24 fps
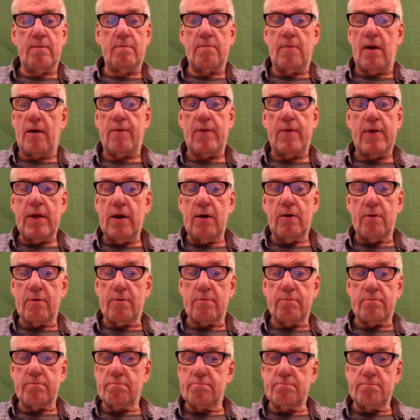Every year
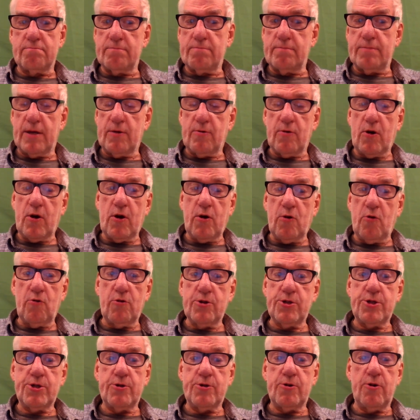it
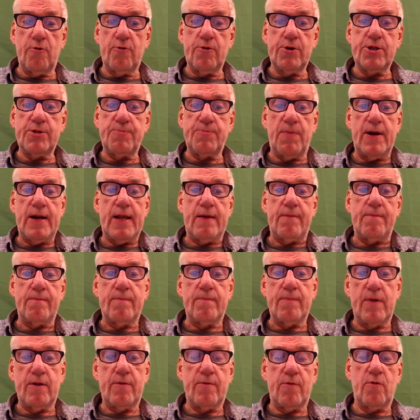earns, earns money,
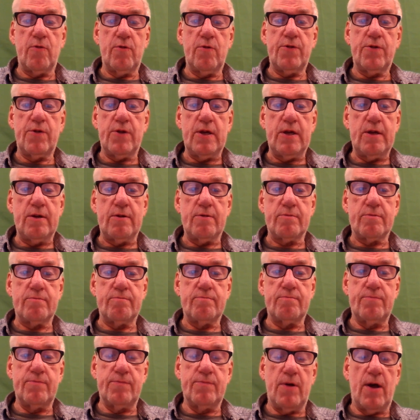it earns things.
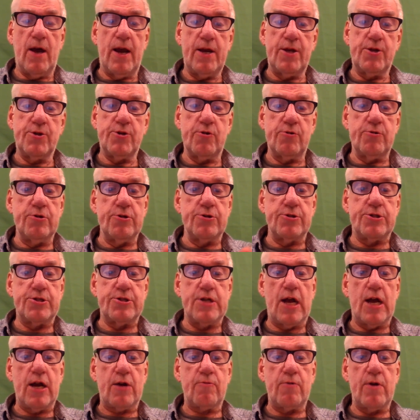A certain
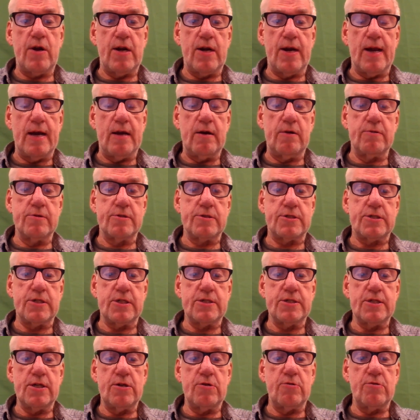stock right now is
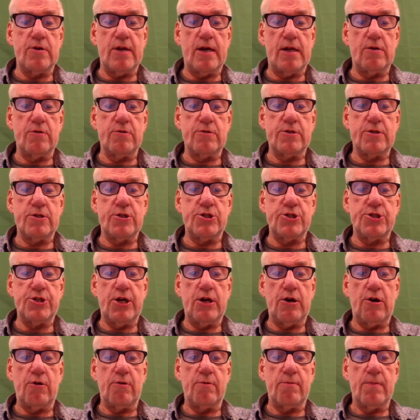$600 a
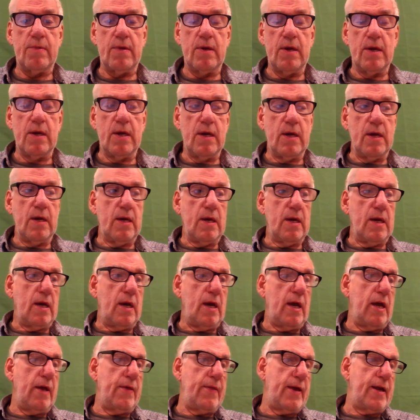share,
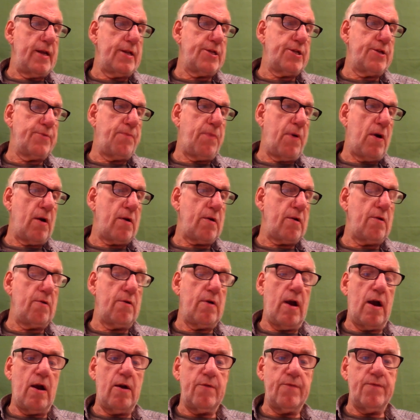and that's Parker
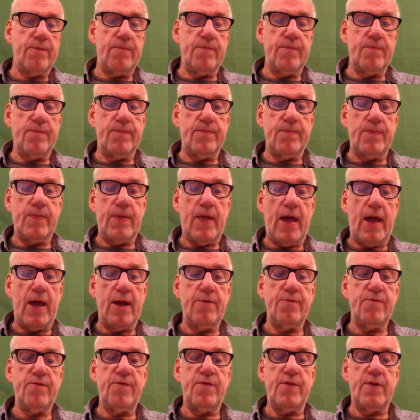
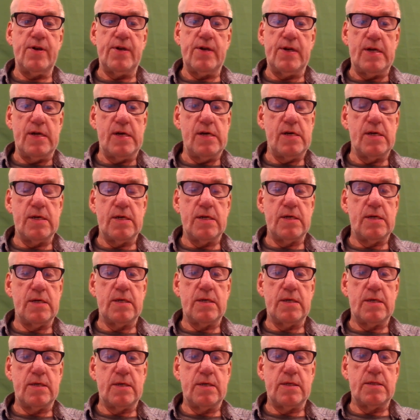Hannifin
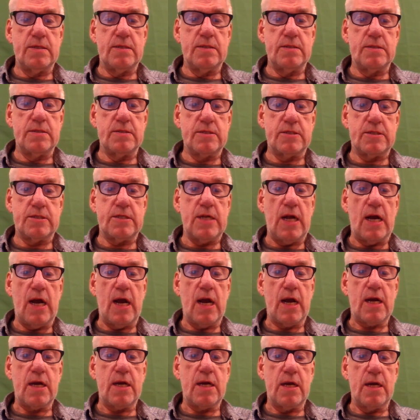
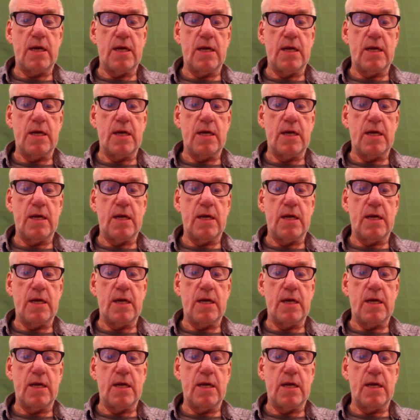stock.